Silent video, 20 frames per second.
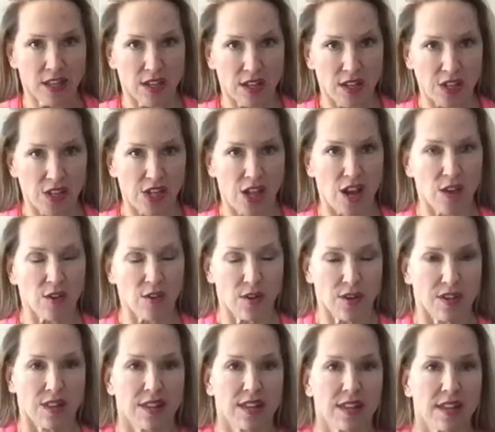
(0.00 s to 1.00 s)
So,
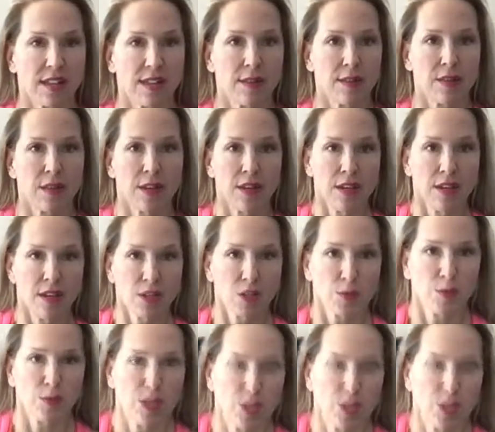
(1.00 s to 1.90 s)
let's put